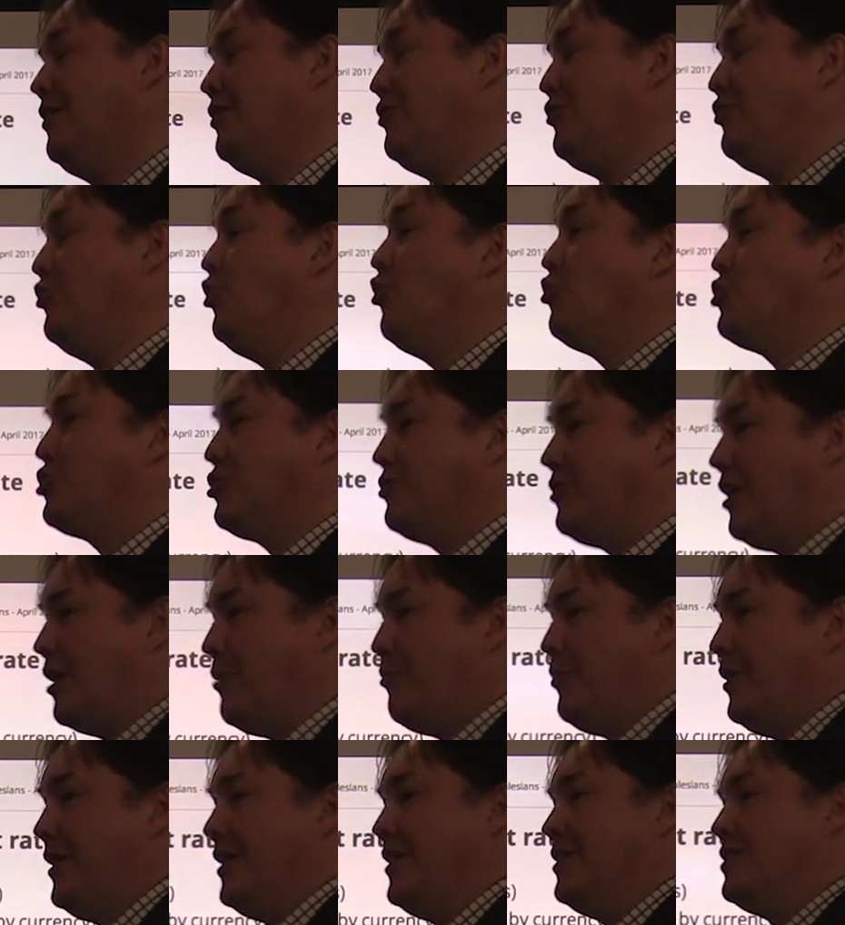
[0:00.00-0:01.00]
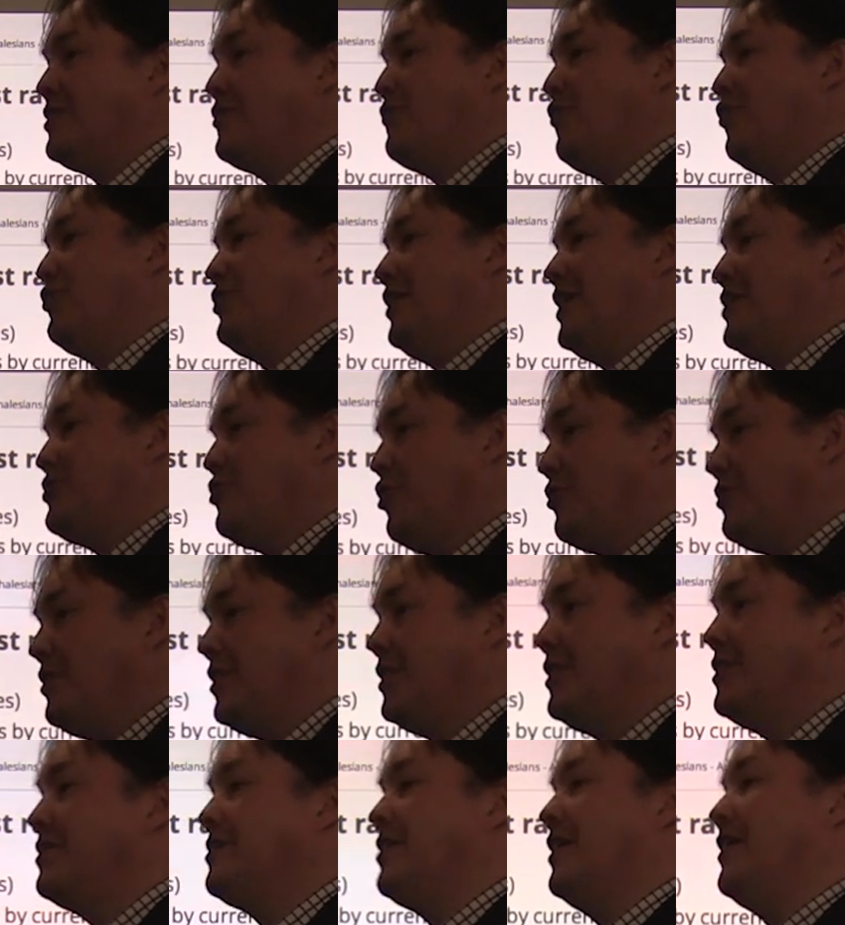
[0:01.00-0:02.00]
notional base for the
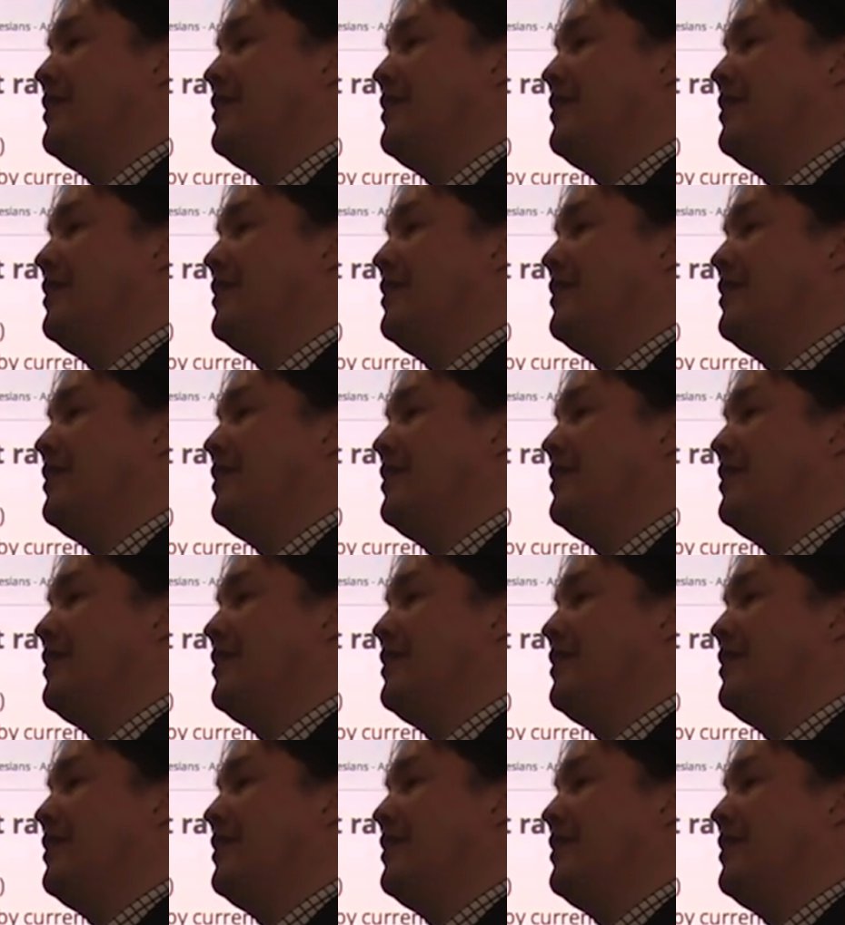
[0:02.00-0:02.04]
exotics